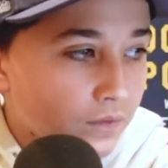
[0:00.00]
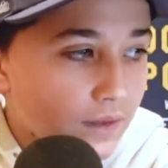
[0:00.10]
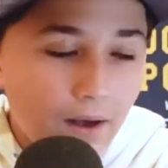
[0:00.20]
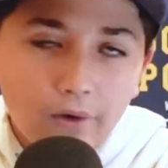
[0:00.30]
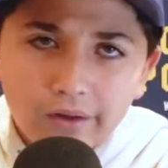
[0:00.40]

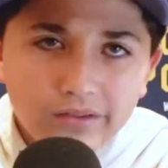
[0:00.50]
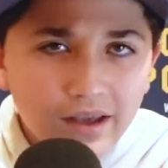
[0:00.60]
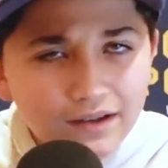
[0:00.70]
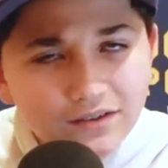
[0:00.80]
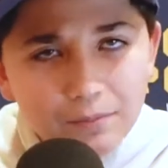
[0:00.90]
Now, let's
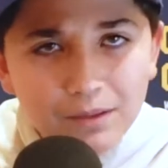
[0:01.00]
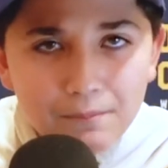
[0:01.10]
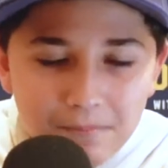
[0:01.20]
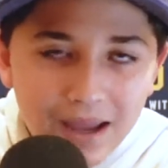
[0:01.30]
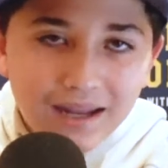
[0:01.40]
get into some of the
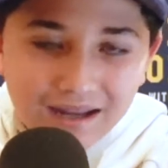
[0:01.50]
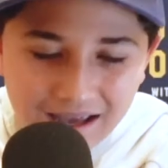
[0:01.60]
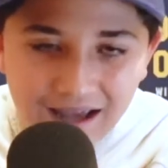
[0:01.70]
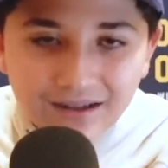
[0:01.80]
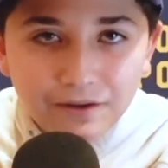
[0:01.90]
main
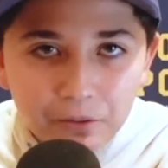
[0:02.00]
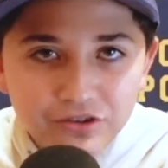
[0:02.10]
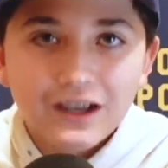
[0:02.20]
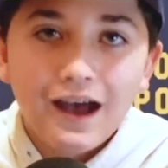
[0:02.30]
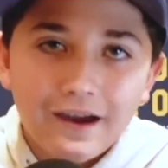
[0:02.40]
head
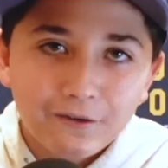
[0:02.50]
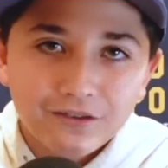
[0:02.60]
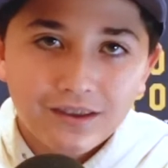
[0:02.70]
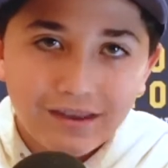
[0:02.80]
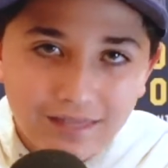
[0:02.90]
coaching hires
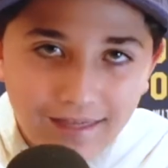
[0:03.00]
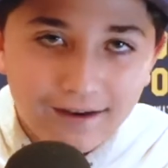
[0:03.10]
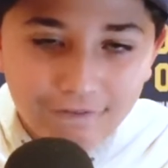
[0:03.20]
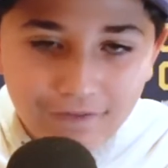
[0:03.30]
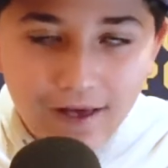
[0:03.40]
in the
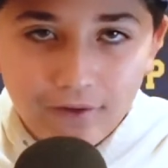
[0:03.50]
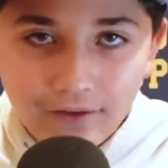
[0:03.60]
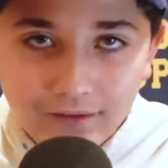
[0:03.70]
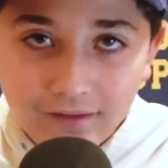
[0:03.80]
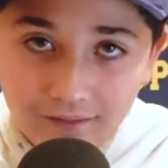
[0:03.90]
NFL.
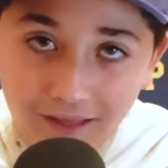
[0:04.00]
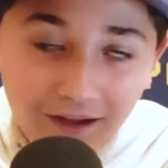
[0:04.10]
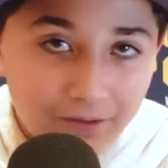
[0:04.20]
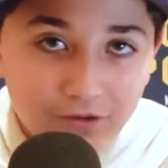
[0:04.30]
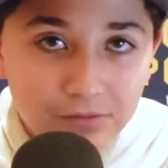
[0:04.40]
A lot
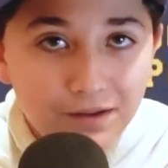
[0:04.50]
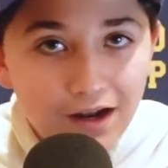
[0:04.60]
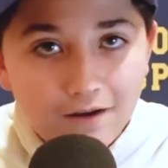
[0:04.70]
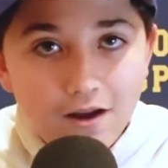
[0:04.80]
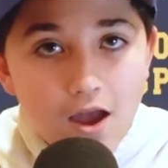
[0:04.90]
of coaches have been
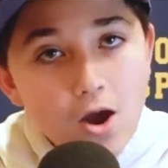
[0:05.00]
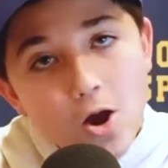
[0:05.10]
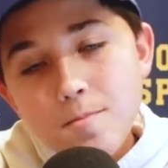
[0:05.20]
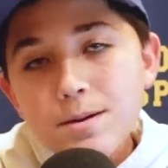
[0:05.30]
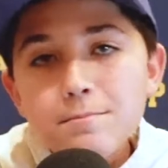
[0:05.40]
hired.
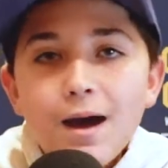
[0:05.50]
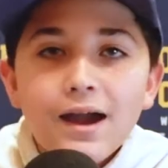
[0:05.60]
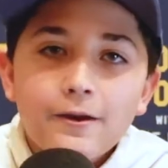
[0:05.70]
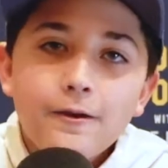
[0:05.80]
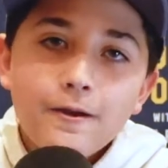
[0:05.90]
Urban
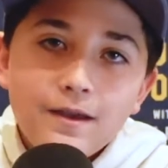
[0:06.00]
Meyer.